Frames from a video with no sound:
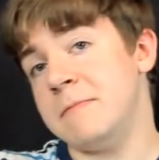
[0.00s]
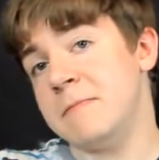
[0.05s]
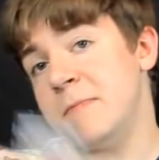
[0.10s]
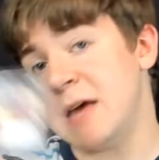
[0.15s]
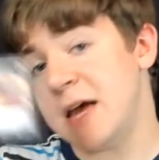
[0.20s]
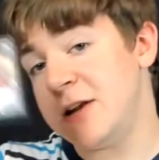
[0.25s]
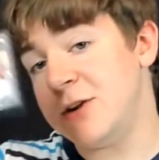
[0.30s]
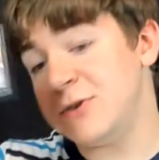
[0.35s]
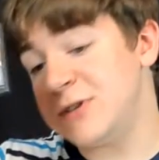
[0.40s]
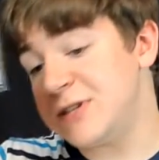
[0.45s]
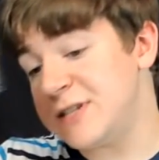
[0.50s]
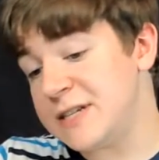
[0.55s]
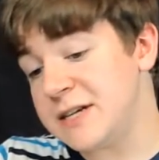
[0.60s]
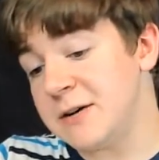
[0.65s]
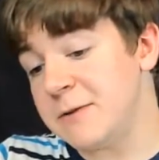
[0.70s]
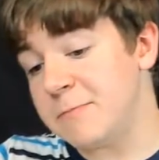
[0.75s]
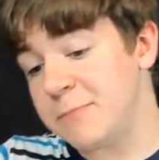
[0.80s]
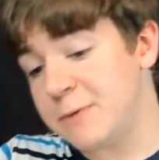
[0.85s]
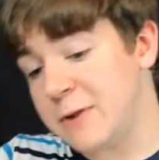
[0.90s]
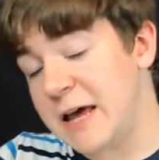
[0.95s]
And you would
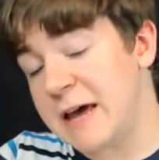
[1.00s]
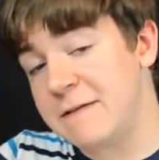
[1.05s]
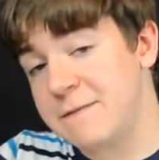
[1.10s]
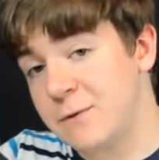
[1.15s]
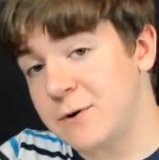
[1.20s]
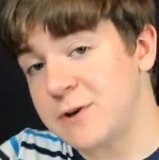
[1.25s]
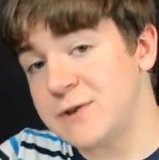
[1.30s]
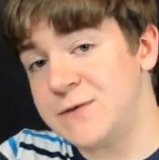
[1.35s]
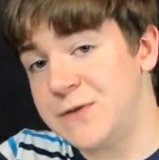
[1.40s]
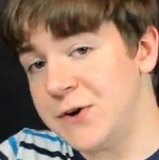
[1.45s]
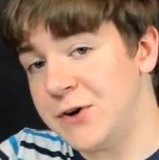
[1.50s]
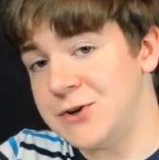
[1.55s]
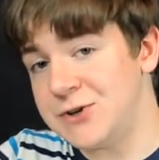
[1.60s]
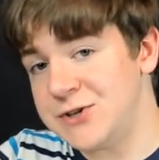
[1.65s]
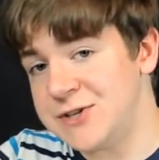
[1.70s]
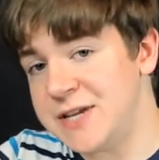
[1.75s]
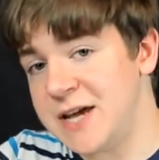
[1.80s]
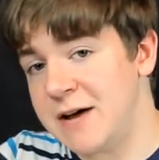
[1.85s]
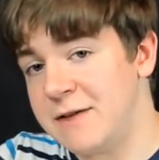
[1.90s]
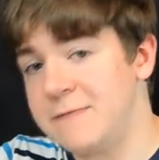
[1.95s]
still play Force Field
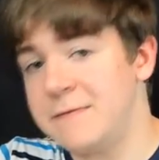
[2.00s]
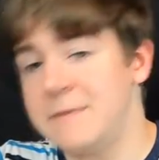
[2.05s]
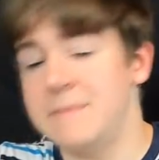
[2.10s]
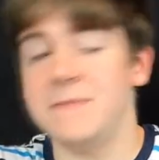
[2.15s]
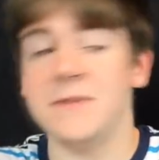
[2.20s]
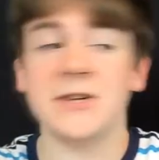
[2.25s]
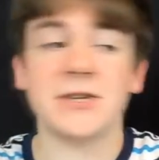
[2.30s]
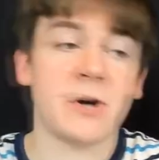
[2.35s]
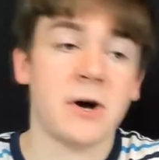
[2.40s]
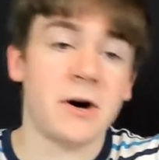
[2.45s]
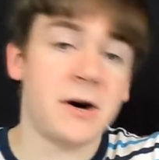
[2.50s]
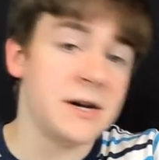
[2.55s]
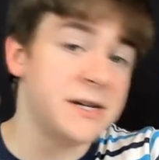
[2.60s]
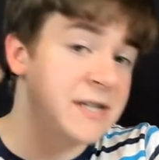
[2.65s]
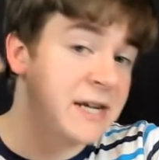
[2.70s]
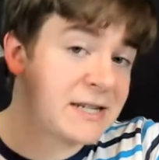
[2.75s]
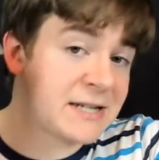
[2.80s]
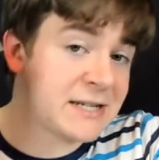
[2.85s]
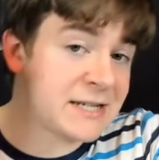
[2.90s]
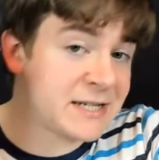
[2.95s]
yourself. This card is
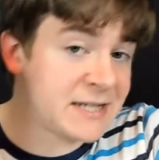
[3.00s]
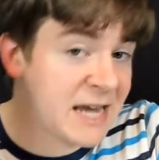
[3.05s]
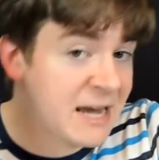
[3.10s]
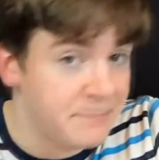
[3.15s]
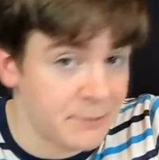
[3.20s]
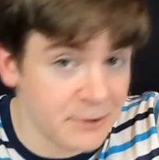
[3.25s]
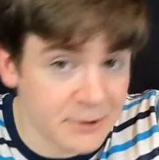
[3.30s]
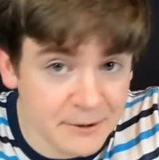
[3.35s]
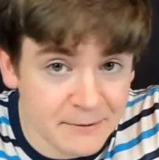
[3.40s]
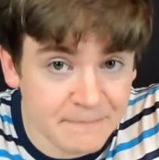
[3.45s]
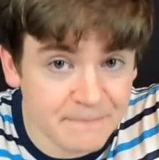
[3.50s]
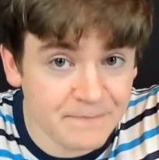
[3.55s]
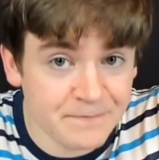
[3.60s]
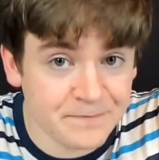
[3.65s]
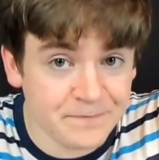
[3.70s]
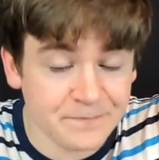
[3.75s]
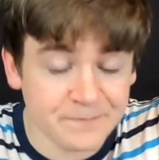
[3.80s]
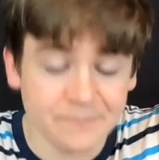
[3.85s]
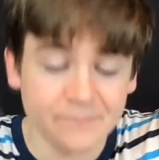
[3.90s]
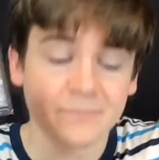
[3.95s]
a staple
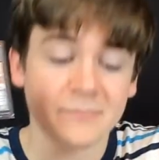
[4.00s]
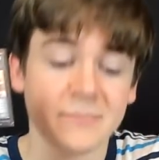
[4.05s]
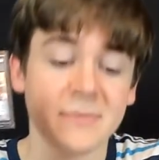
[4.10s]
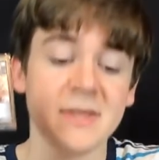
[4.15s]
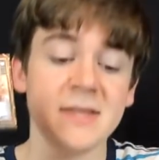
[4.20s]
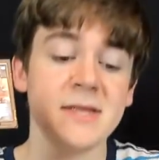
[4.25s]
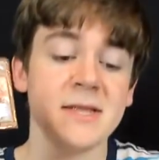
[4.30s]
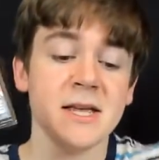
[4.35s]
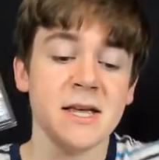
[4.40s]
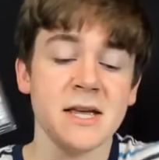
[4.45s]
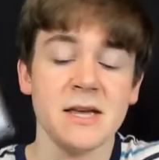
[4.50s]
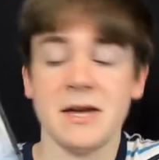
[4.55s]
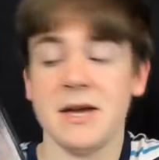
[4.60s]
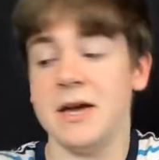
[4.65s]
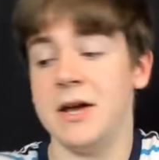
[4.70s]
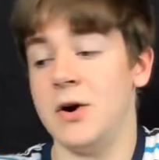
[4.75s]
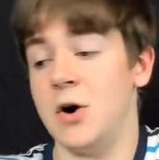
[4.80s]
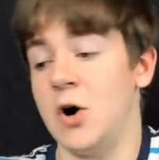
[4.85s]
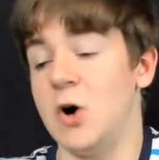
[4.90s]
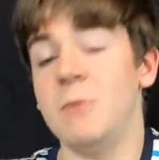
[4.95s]

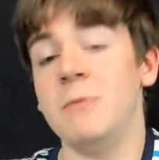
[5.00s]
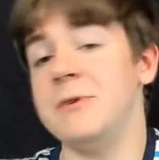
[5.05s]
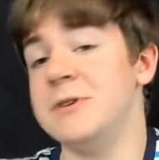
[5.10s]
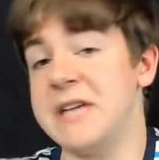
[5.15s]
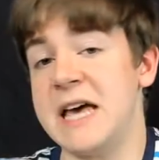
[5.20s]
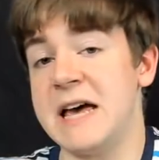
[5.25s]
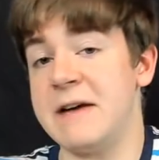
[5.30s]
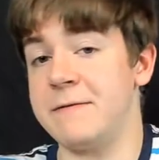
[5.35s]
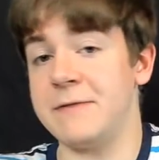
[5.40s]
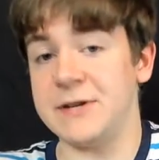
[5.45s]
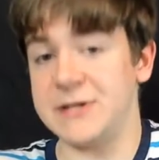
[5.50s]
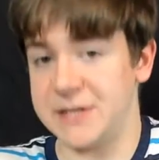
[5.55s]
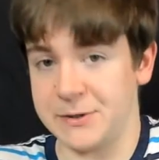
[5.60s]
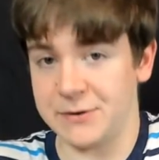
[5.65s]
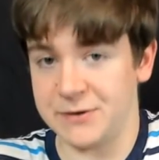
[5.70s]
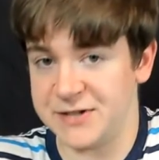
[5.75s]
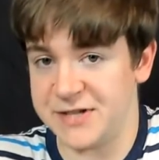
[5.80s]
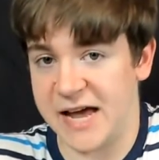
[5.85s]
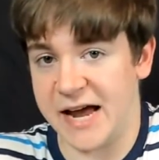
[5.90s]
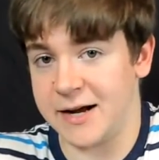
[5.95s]
in almost every
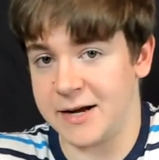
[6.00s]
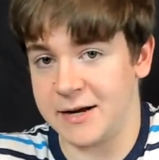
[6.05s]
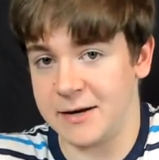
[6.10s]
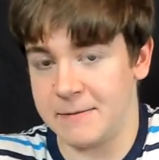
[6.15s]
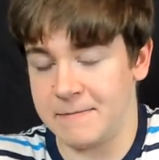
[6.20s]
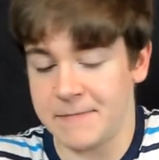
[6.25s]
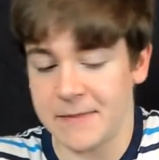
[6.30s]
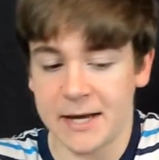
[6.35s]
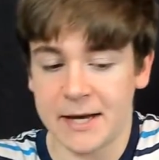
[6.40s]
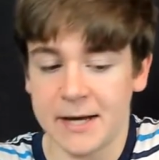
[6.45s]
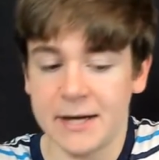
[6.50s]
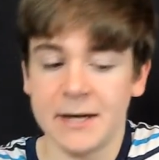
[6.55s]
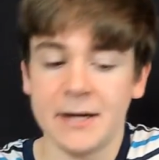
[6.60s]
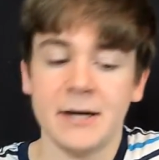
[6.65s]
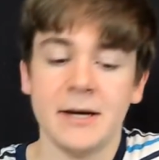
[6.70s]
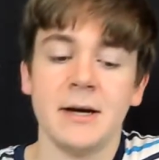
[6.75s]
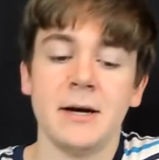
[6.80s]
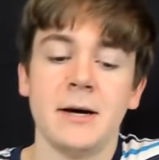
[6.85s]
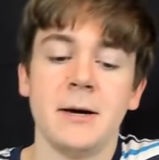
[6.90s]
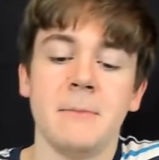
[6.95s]
single deck,
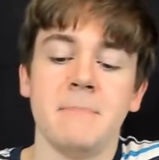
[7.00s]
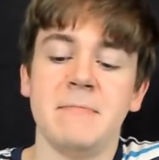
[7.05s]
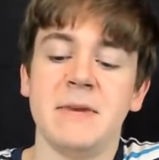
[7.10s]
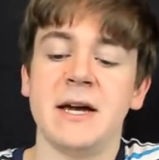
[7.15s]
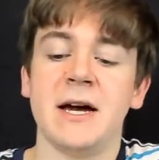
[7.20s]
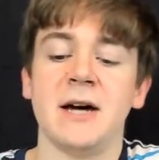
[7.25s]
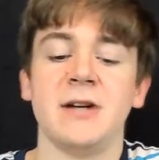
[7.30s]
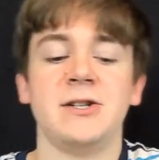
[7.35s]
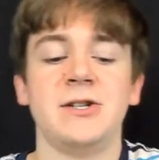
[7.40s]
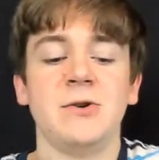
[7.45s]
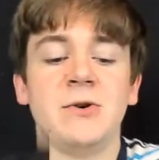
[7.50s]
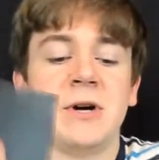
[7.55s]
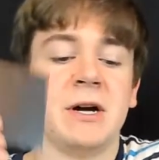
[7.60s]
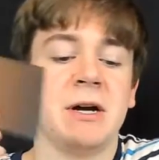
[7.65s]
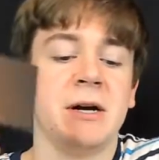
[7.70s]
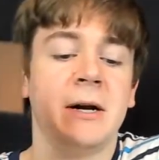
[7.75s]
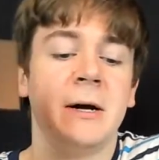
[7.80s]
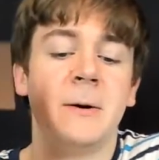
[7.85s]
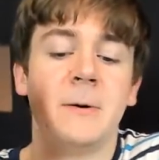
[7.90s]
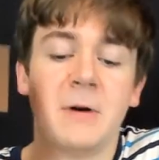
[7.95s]
because you
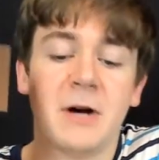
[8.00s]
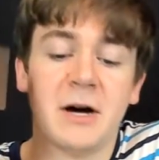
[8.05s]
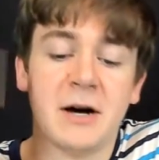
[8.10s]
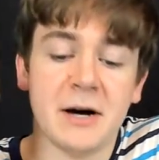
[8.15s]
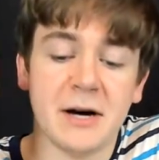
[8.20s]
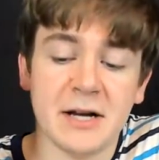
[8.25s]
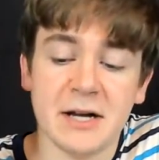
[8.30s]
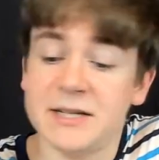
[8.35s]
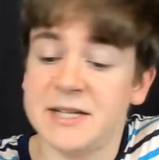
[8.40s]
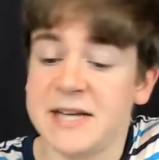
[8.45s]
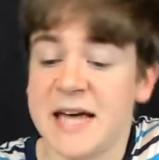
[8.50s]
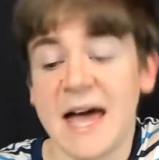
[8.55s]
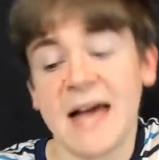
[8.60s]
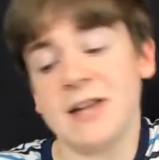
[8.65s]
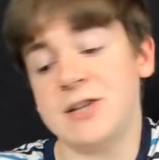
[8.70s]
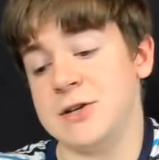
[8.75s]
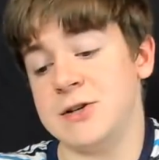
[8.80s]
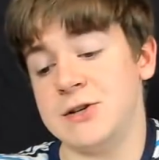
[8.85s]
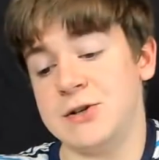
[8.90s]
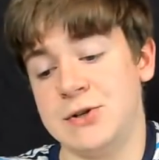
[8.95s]
can
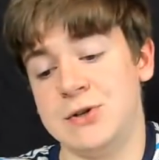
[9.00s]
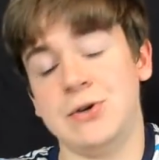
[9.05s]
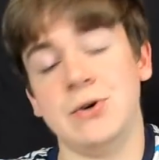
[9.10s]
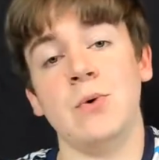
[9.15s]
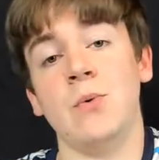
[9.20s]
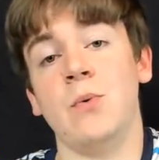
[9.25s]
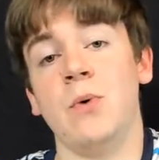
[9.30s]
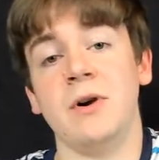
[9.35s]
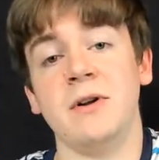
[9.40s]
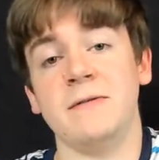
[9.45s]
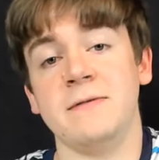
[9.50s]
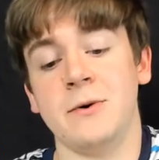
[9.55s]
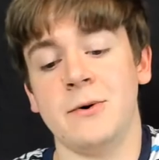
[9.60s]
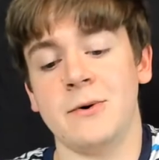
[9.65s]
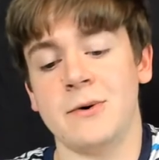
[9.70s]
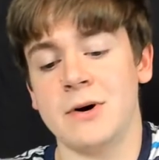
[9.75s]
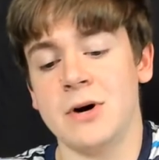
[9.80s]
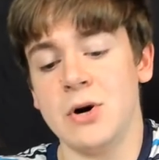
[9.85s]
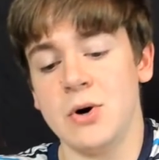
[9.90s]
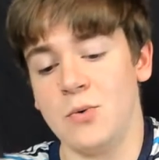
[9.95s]
attach it to one of
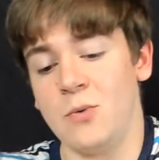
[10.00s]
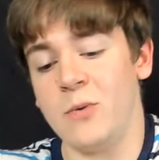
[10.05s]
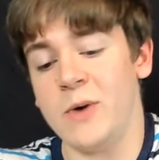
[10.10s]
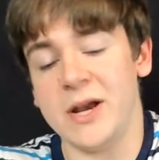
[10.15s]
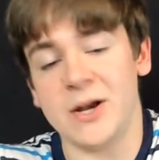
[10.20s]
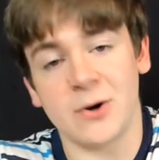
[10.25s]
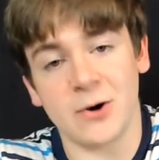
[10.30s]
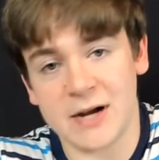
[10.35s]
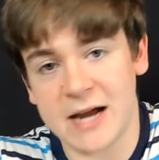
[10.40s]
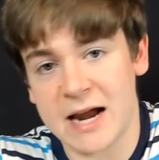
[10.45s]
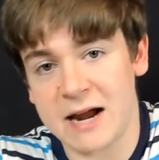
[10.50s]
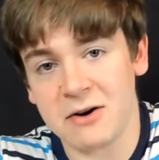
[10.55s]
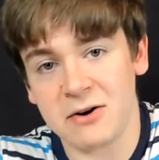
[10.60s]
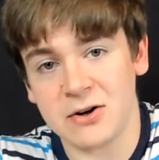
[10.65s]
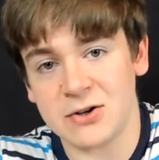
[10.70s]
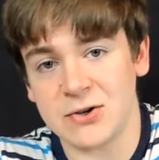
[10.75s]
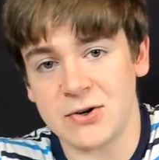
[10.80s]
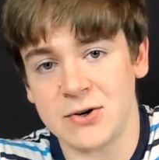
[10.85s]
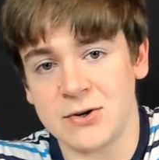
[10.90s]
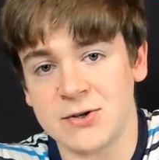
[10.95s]
your weaker
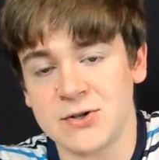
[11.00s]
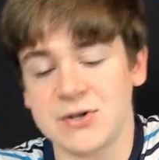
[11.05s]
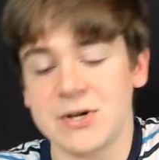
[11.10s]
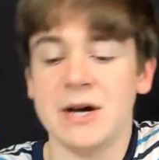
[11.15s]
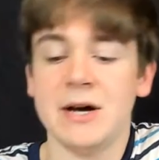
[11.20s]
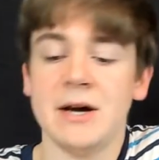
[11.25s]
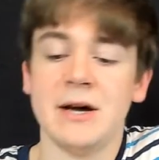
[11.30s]
characters